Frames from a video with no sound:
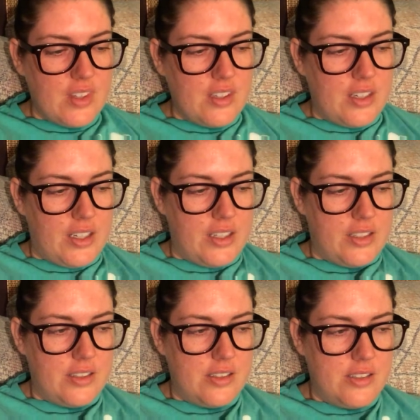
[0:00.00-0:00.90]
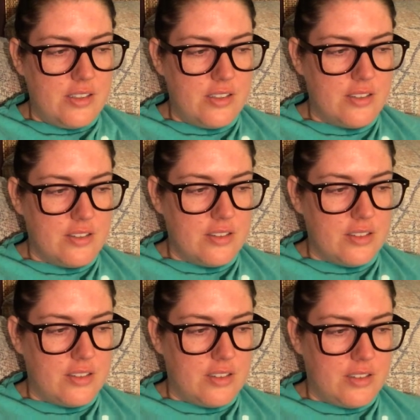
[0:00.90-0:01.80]
and,
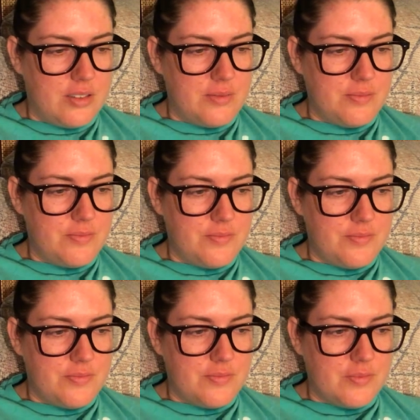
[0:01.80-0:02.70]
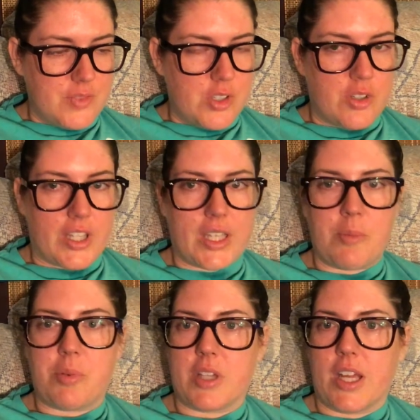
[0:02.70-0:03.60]
um, so like I
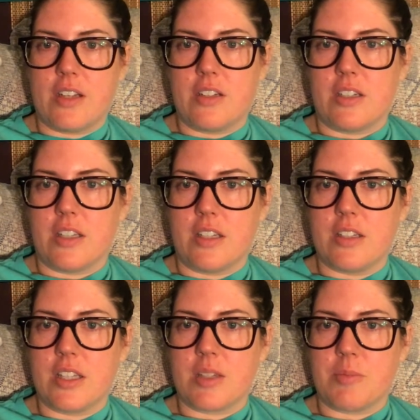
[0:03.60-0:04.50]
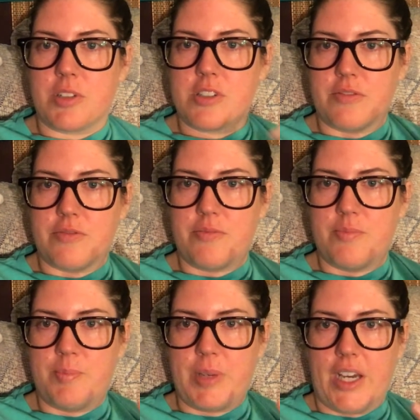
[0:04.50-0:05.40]
planning on eating like a bunch of
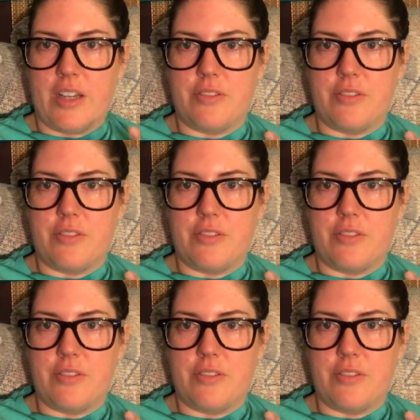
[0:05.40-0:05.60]
bad